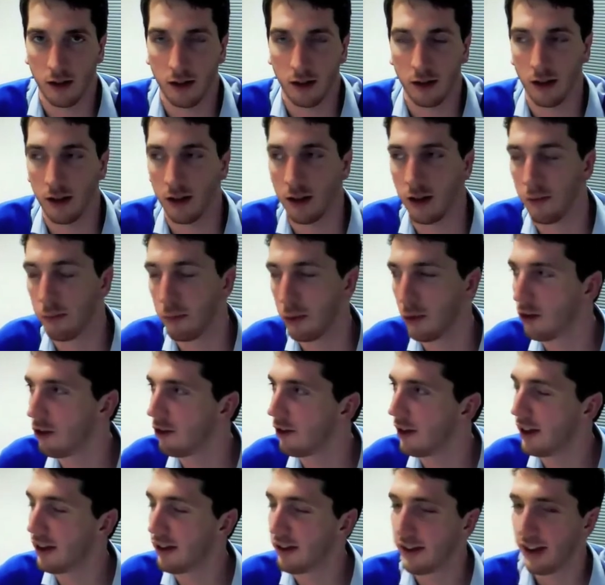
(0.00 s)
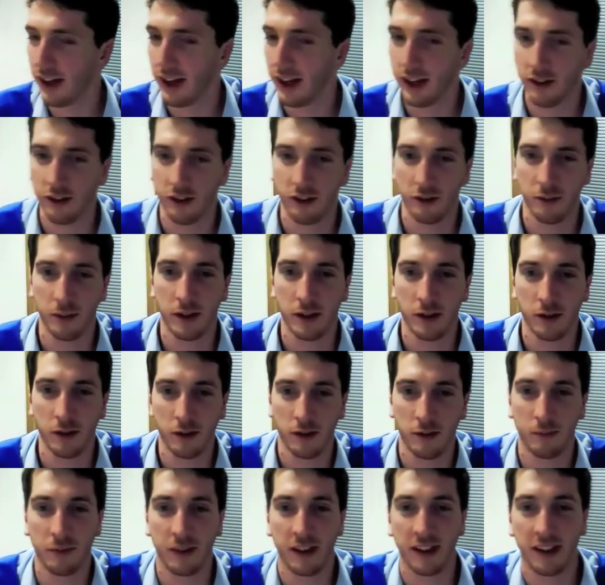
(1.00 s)
laborious task, should we call
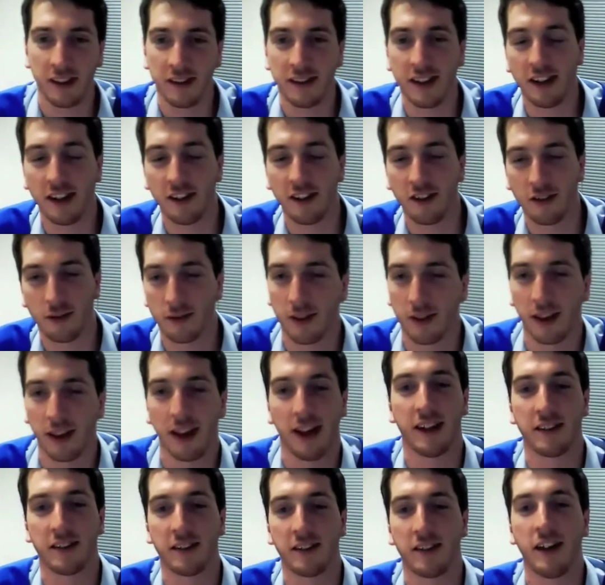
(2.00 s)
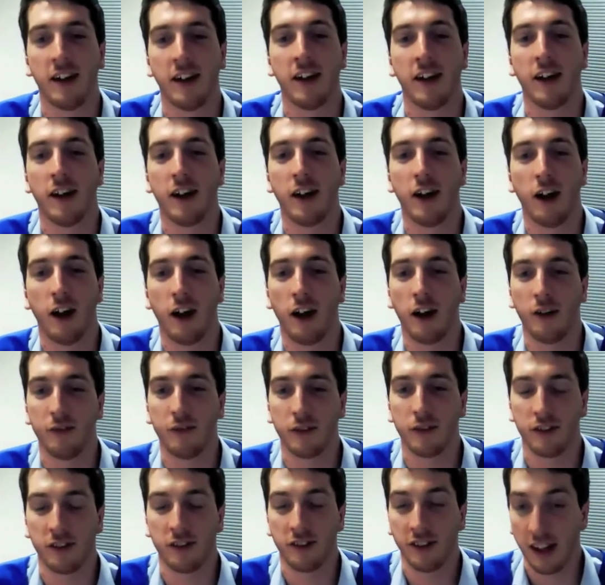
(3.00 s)
them, the essential task
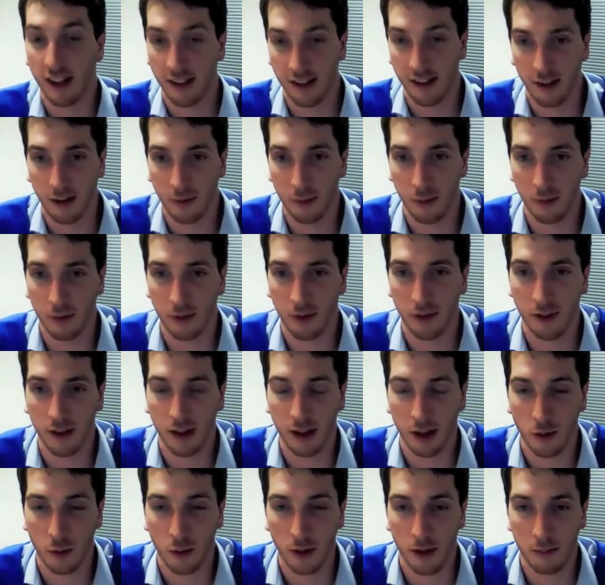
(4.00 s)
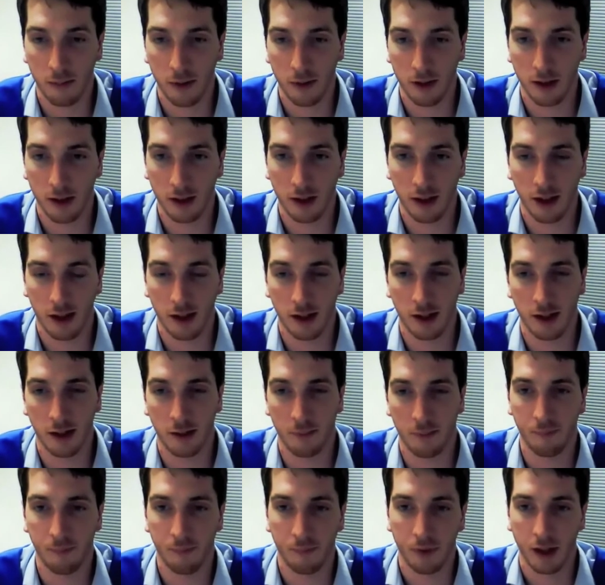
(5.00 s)
of setting up the equipment.
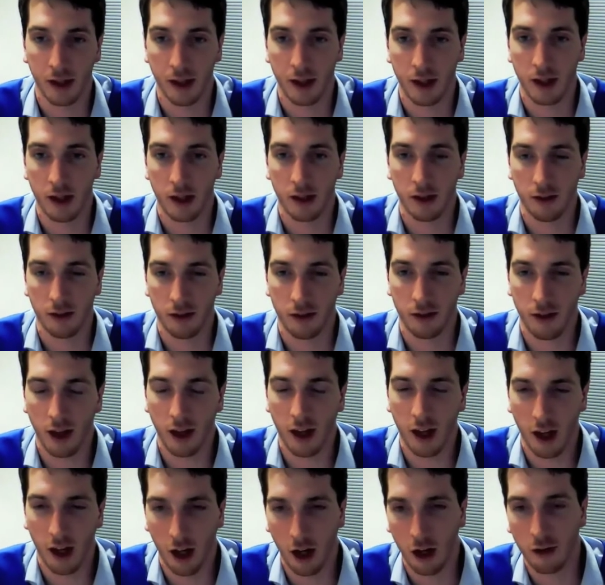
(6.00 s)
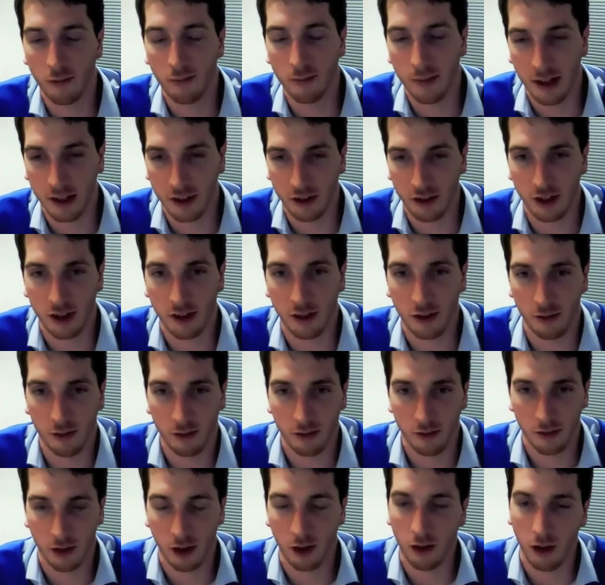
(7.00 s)
At home matches,
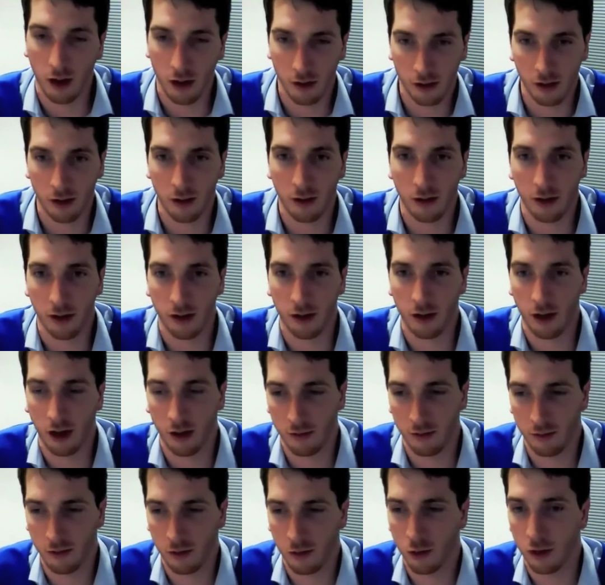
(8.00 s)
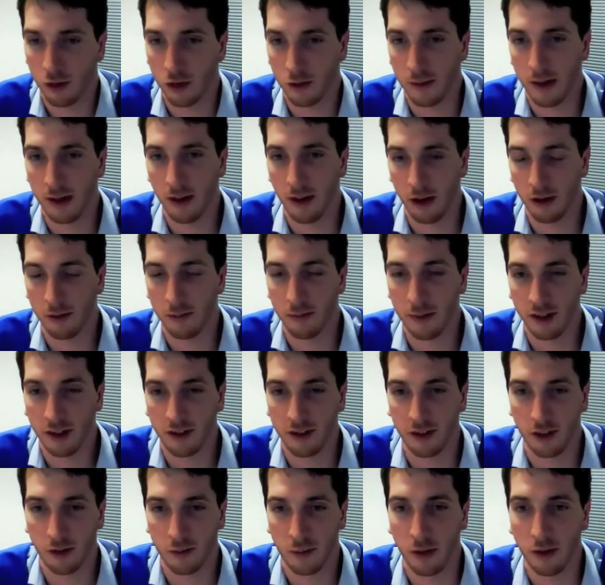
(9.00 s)
I'll talk about home
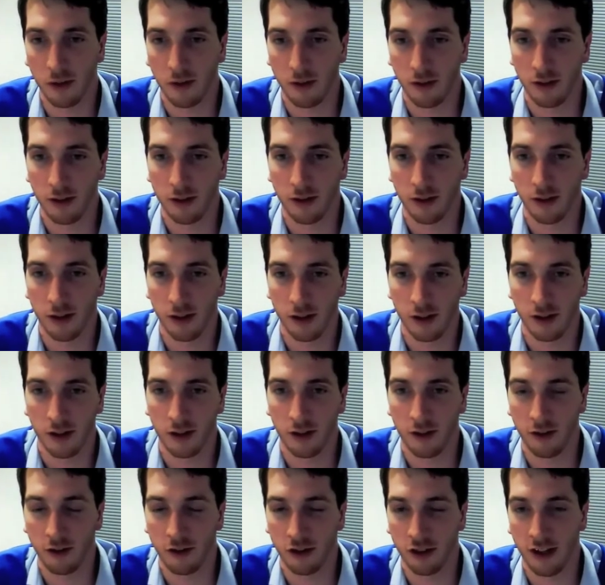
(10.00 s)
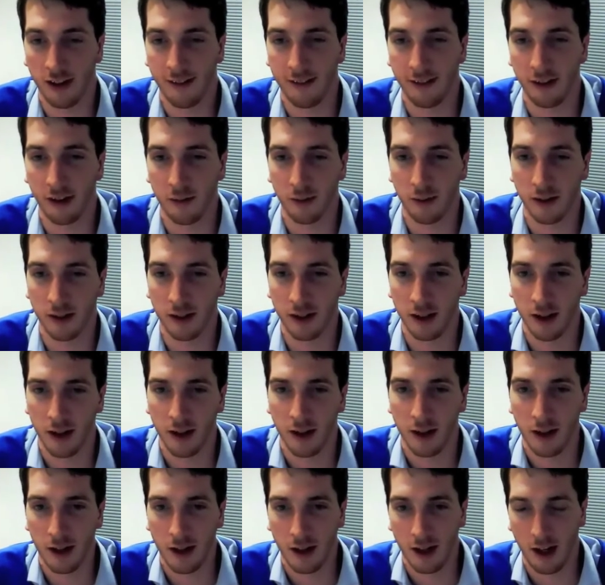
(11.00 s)
match, I suppose, as the generic one.
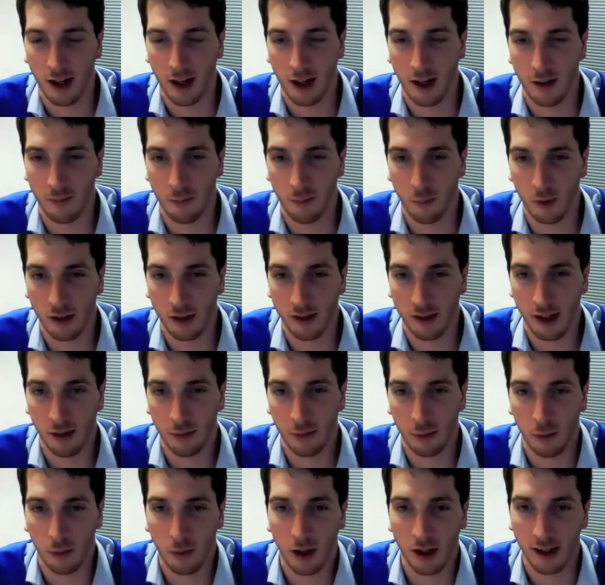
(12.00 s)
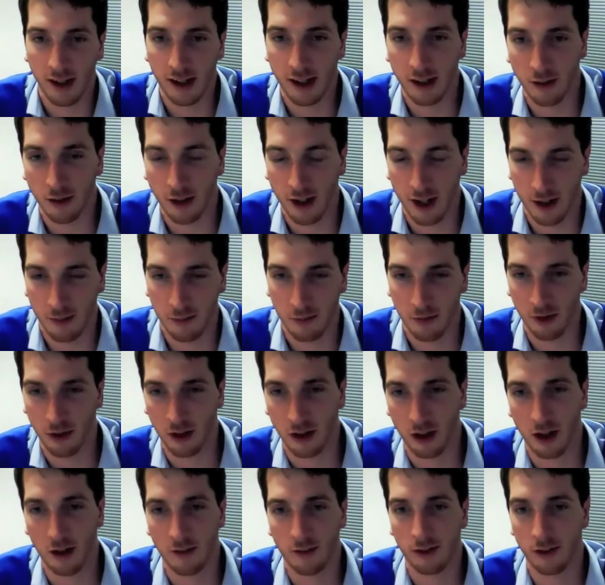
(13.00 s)
We set up a wide angle camera
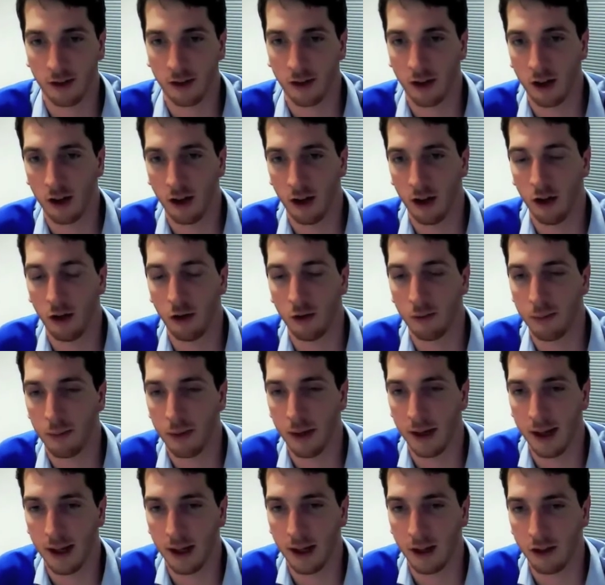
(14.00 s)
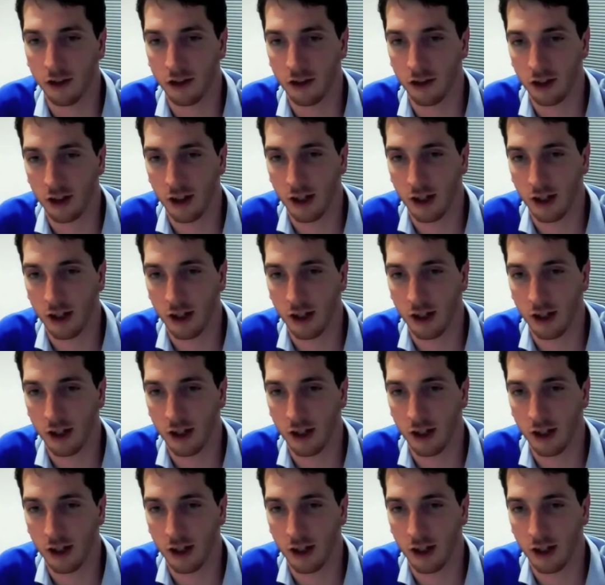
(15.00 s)
that covers our whole pitch.